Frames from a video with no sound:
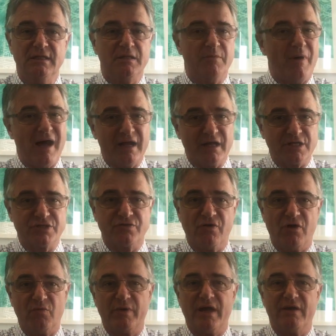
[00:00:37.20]
The market's
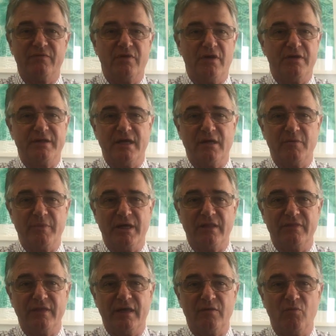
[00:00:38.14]
strong, we have no doubt
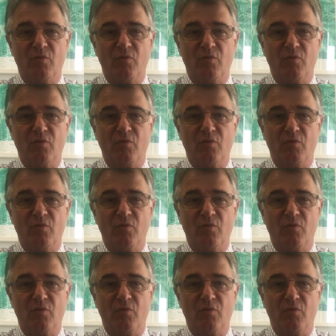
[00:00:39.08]
about that.